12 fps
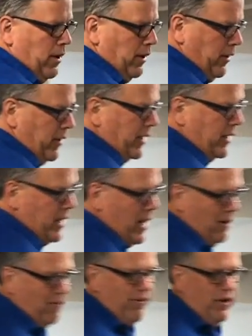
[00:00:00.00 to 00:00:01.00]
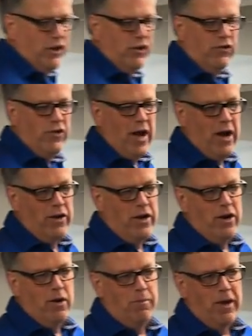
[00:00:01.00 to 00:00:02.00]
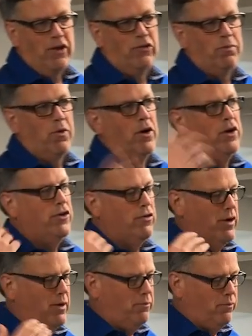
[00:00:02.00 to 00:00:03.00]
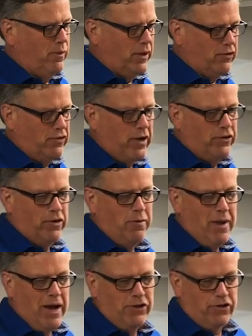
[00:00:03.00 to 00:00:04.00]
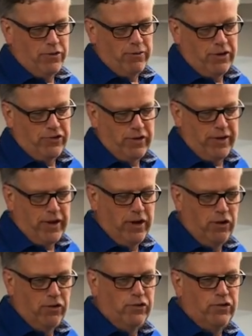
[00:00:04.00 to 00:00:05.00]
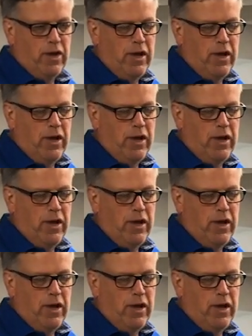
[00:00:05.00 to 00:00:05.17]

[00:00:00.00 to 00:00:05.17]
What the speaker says: The finishes down here, baseboard, trim, etc., match the rest of the house.